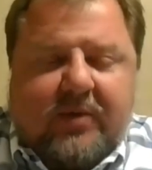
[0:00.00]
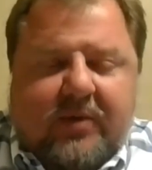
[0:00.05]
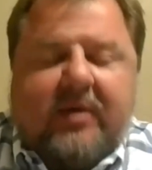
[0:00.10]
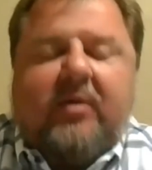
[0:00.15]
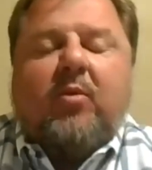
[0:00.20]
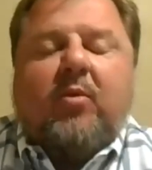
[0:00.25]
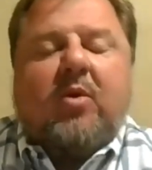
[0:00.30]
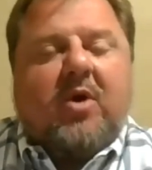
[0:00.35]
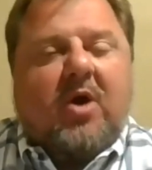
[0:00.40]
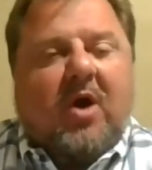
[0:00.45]
and
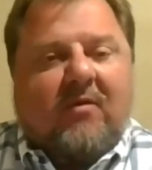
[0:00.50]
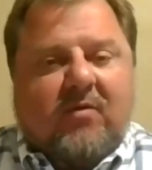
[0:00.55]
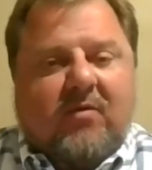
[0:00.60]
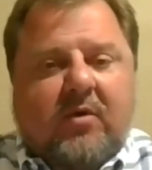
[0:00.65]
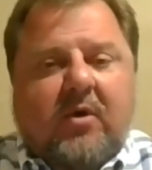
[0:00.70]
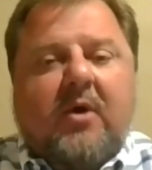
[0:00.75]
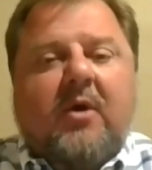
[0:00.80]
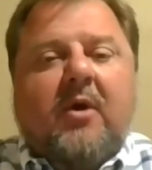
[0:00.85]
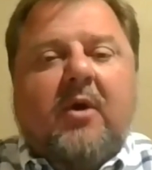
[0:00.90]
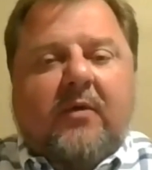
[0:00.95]
it will
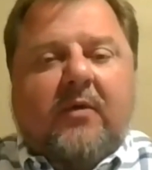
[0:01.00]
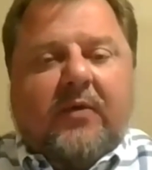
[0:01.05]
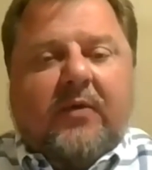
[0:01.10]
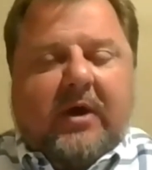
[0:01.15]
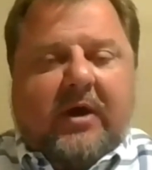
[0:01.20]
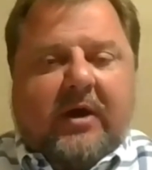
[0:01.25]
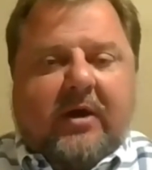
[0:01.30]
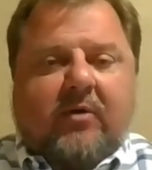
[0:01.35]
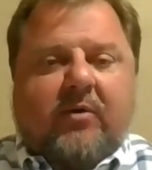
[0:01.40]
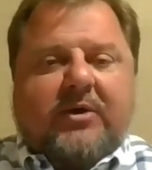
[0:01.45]
cover
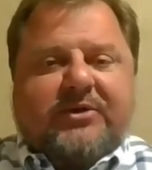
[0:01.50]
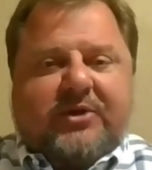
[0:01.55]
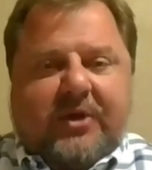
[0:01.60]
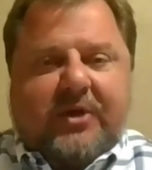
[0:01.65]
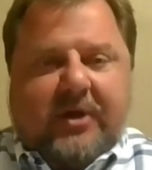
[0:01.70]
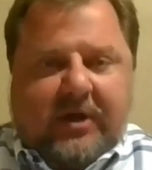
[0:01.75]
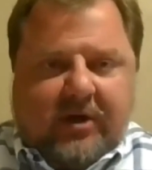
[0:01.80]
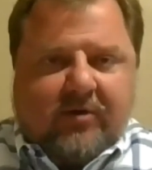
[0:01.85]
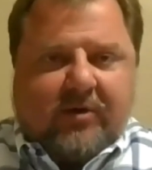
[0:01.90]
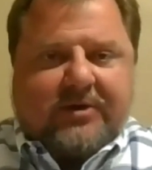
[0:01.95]
ingress
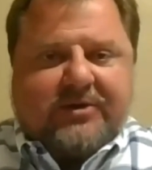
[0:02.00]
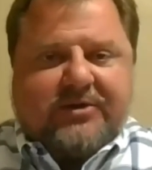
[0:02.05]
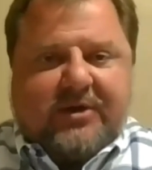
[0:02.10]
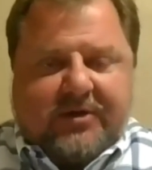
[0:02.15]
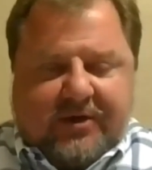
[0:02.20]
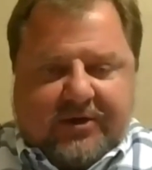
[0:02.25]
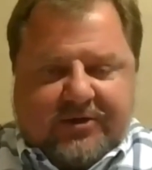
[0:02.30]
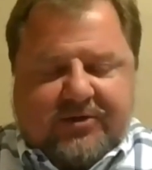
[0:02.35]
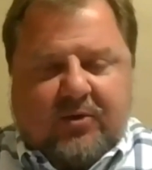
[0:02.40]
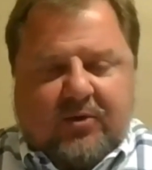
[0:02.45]
and egress, the
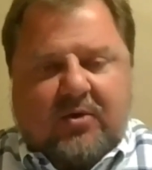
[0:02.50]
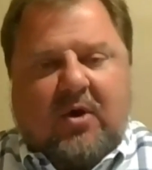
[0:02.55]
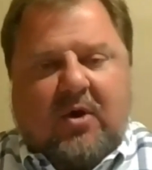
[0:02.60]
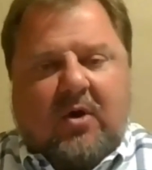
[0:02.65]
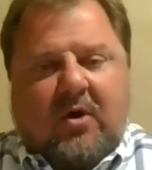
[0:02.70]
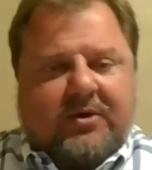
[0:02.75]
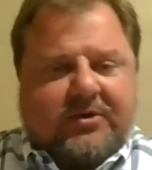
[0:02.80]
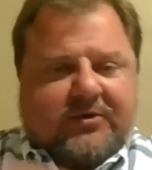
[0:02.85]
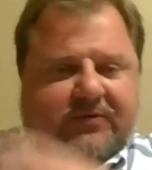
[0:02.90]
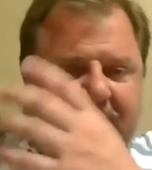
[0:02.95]
additional
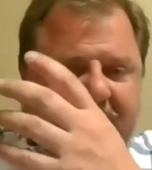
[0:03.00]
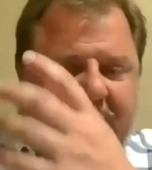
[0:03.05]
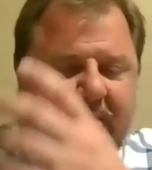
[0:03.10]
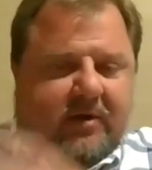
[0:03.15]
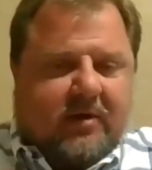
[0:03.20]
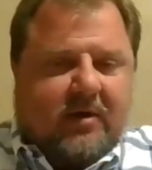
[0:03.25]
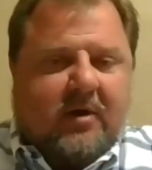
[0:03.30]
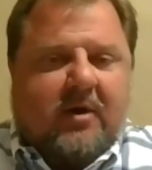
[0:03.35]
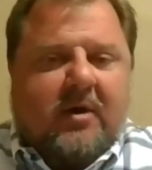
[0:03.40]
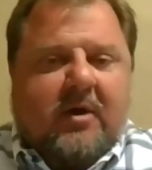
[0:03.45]
cost for the
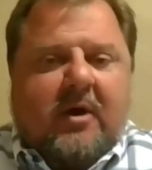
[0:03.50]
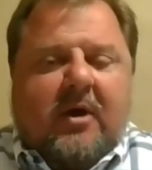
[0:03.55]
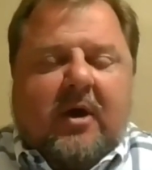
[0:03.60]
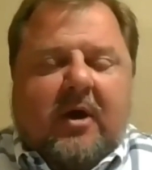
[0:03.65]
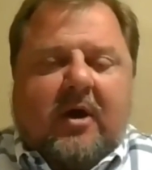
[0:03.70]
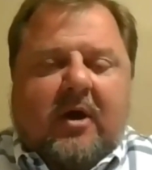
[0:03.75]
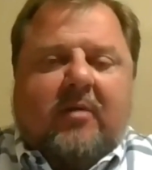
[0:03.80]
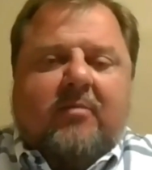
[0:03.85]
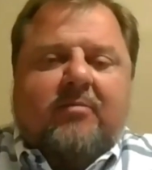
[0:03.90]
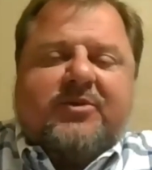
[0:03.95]

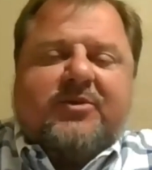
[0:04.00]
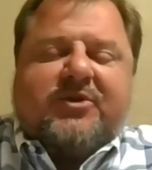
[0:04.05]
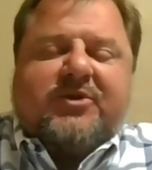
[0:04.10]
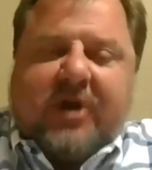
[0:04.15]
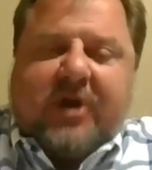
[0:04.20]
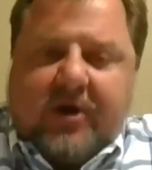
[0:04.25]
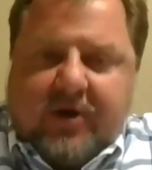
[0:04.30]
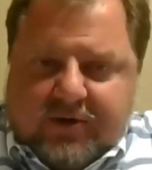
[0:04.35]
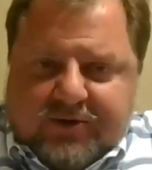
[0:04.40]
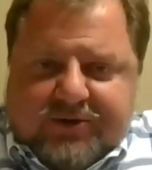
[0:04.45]

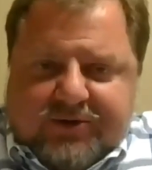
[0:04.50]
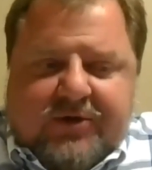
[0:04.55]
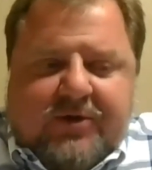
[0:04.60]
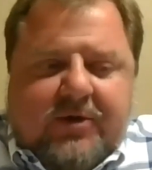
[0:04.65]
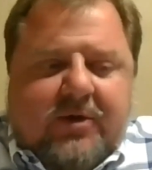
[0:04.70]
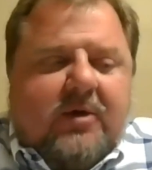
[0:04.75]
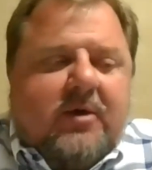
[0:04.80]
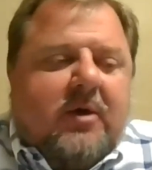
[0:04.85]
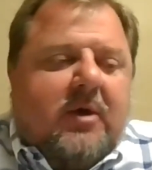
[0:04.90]
stairs.